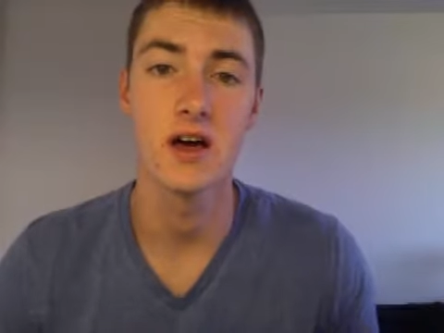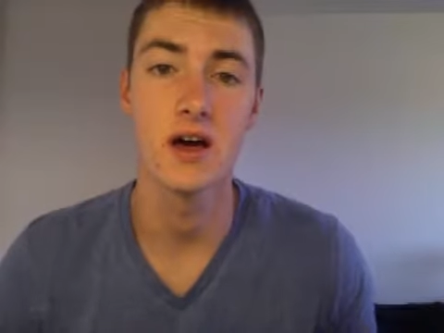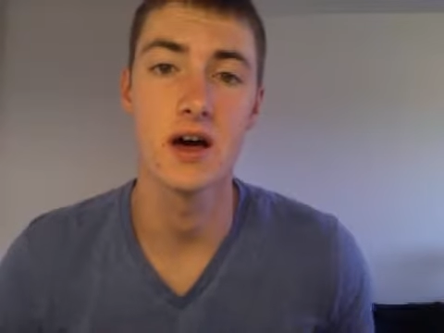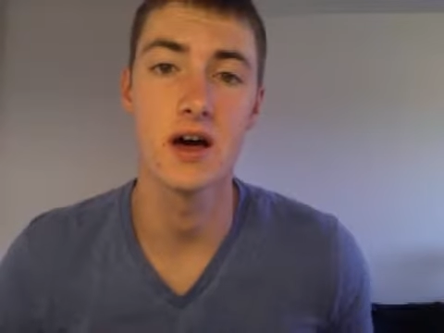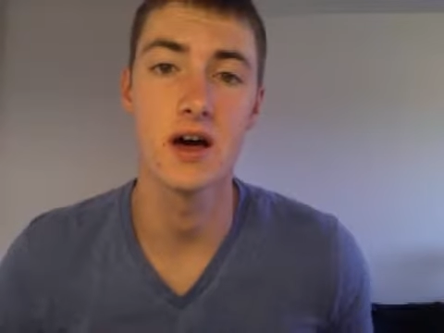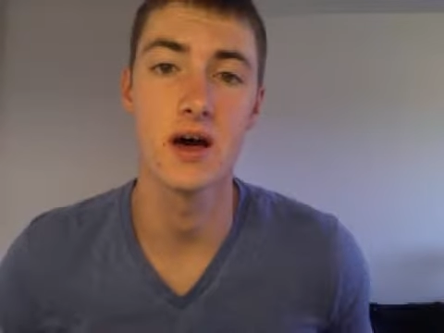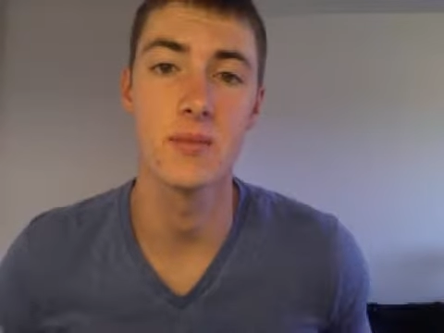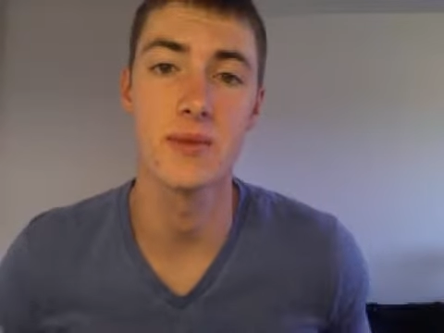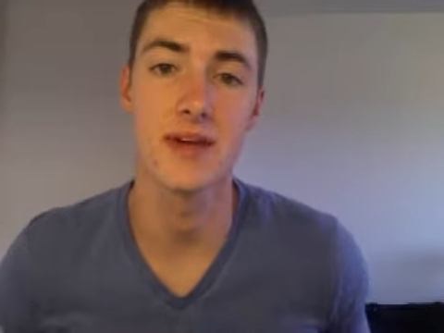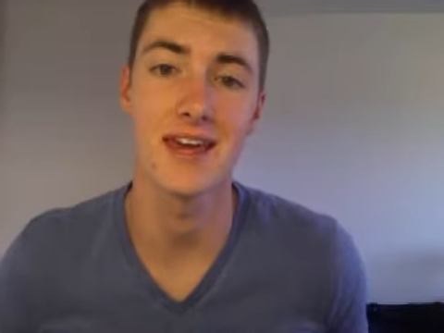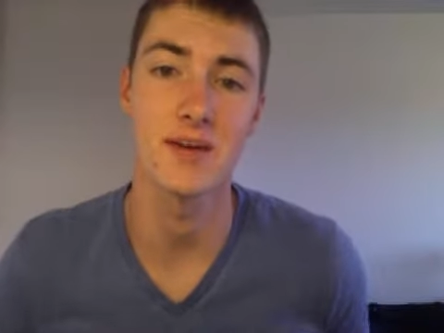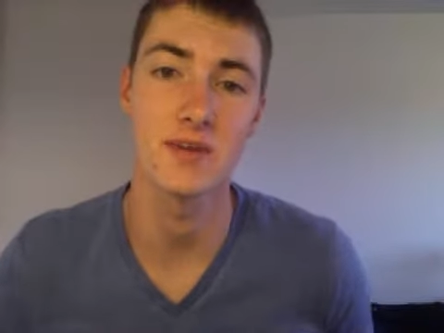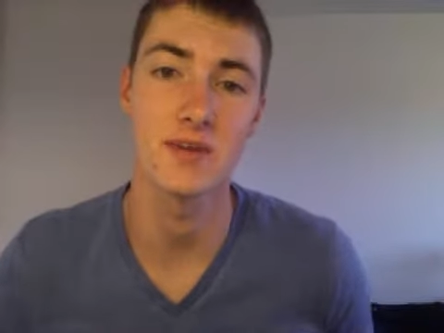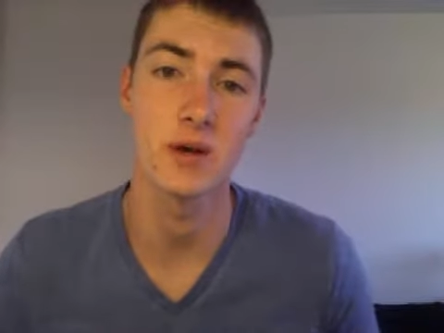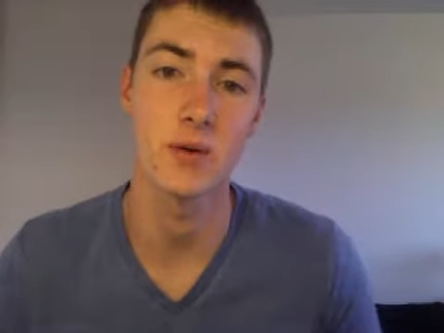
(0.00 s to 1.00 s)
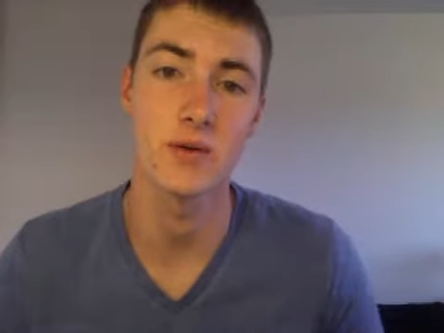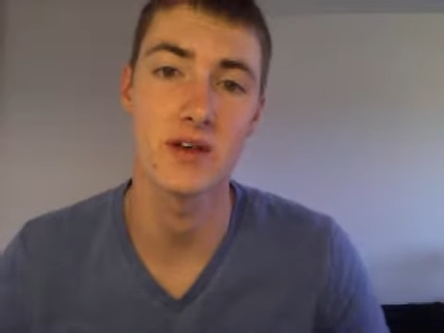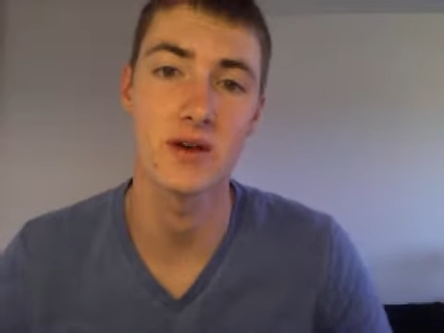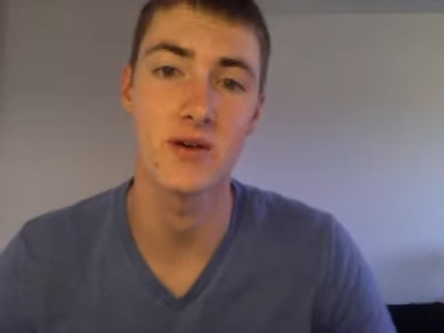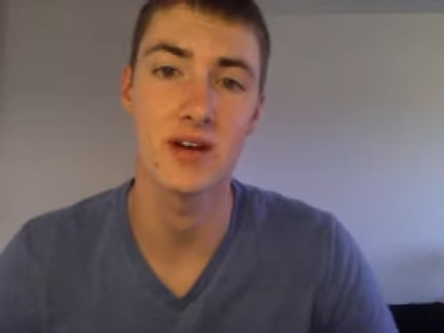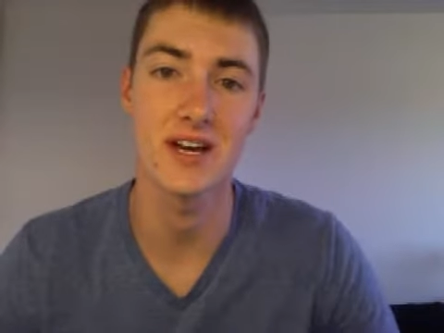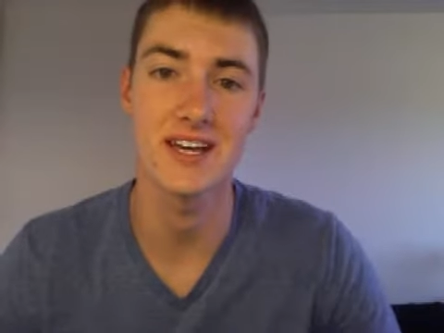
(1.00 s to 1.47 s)
Um, it can't be done
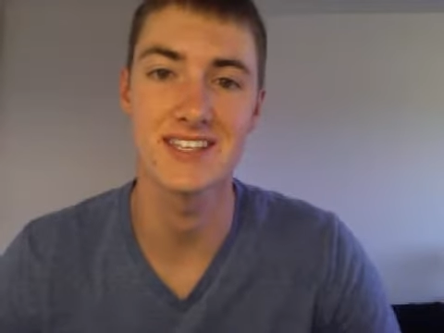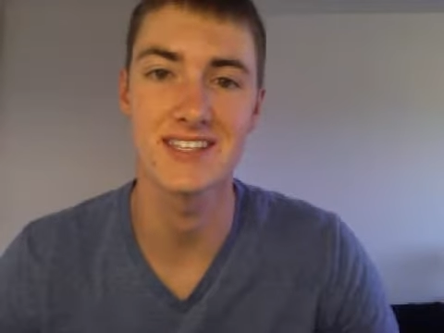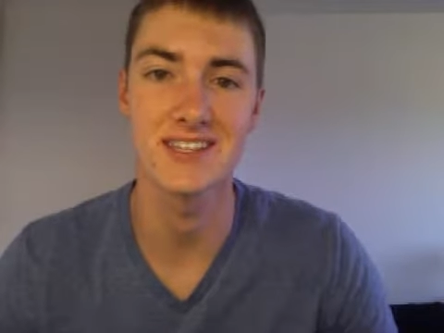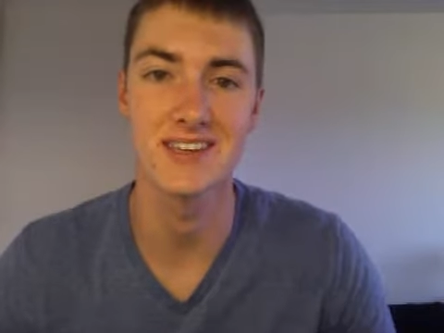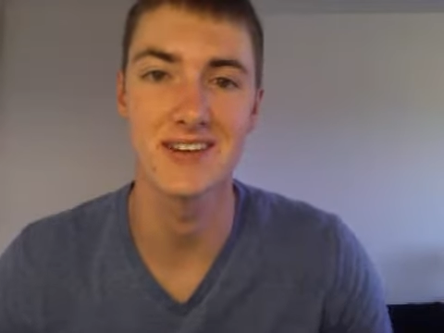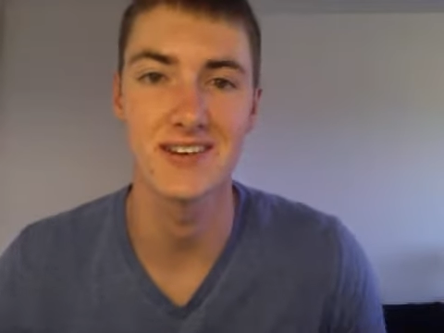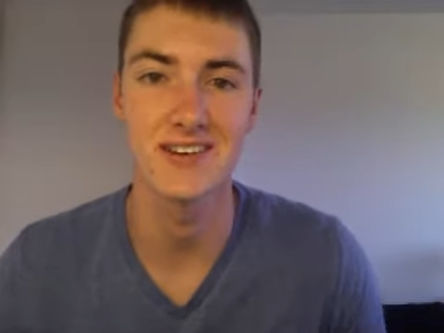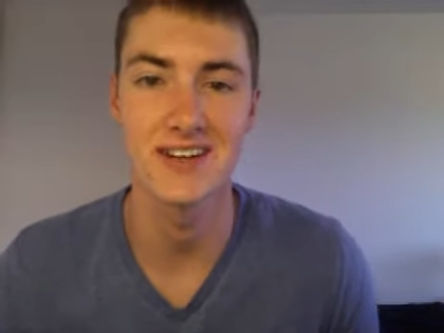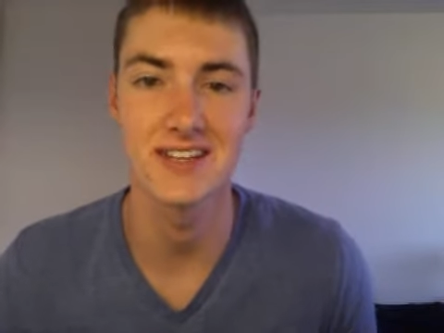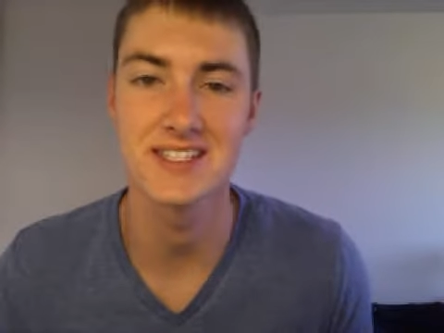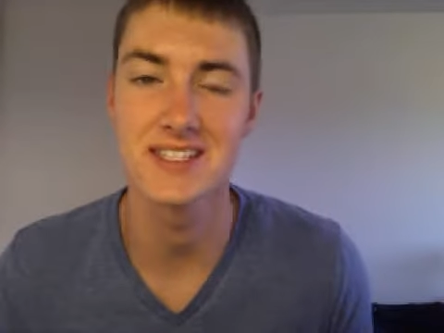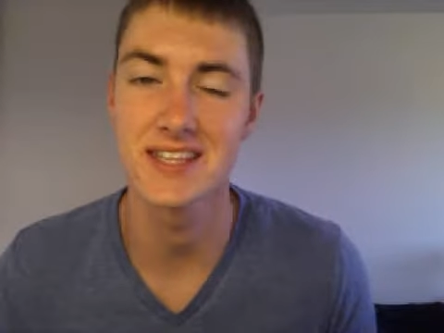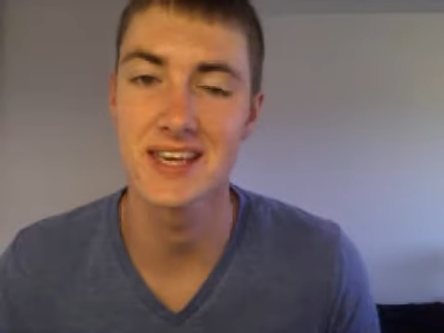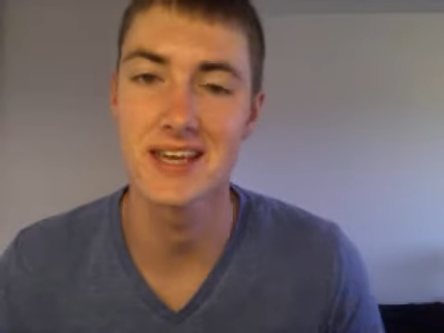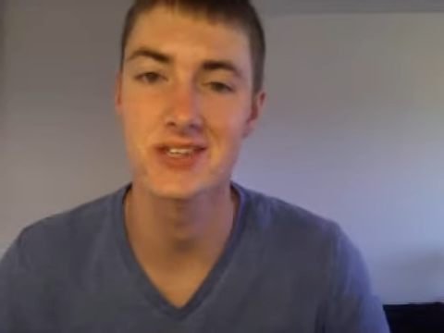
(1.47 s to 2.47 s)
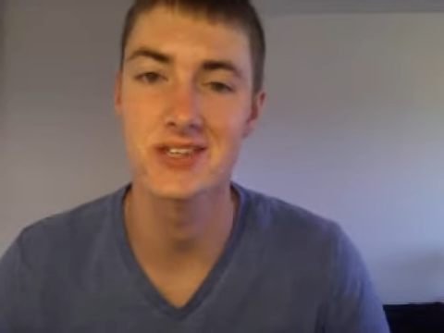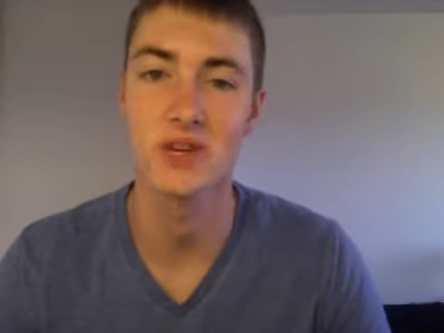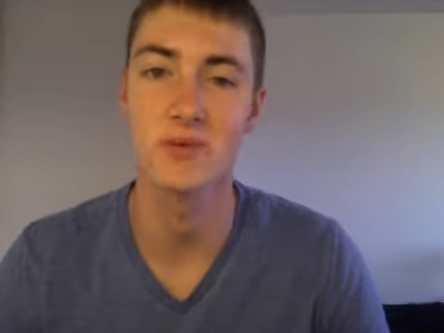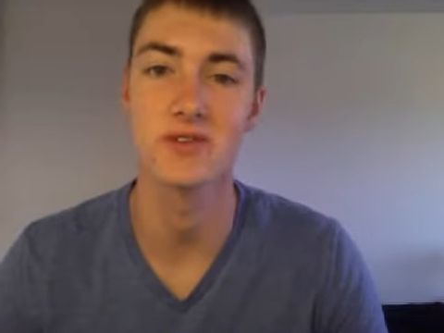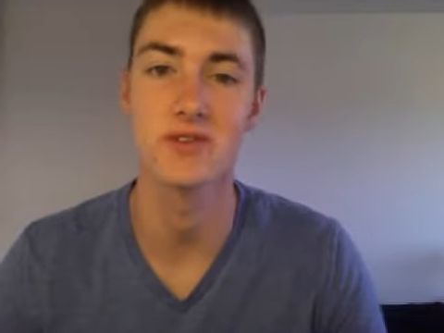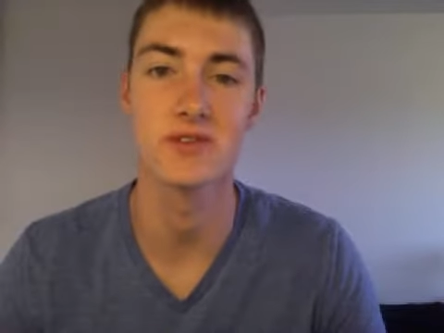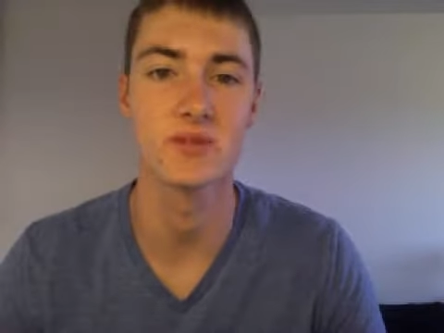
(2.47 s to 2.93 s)
without you guys, so I just thank you so
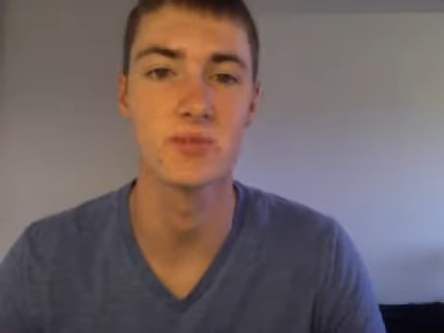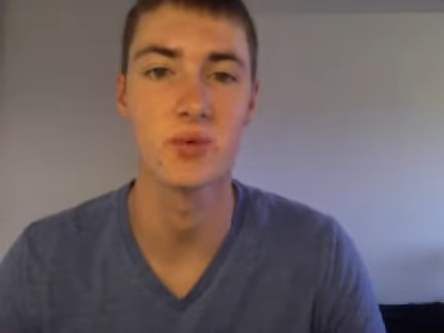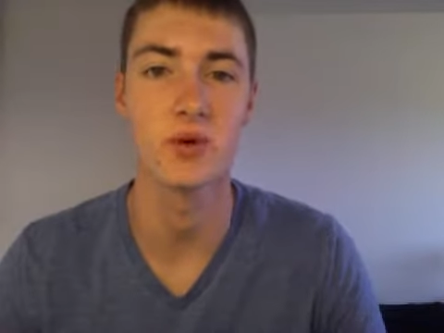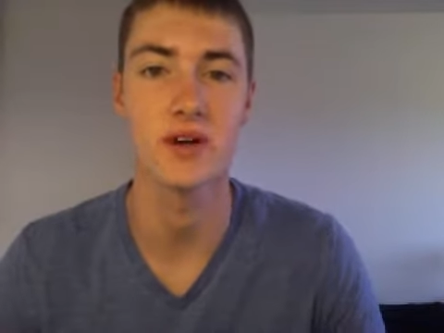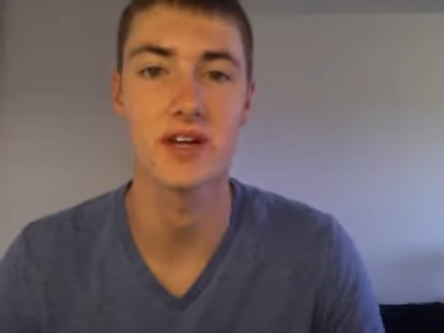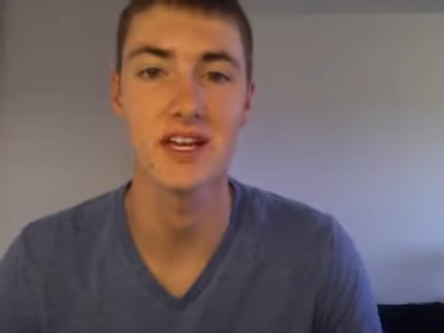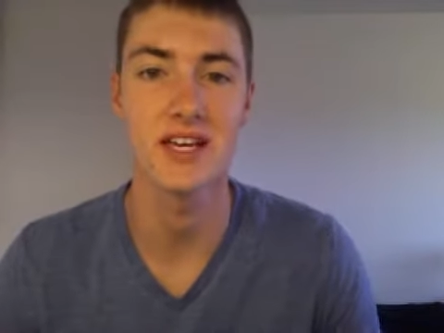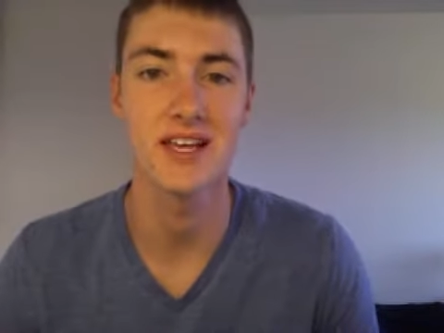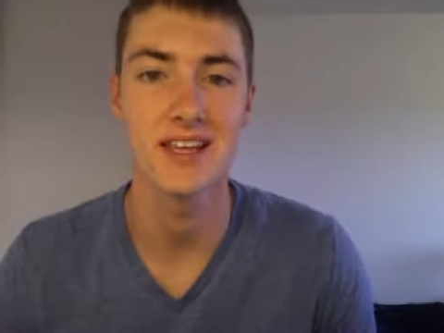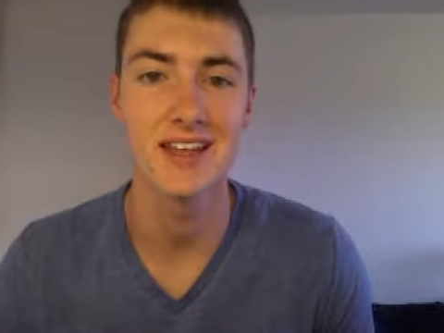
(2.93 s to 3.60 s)
much for supporting.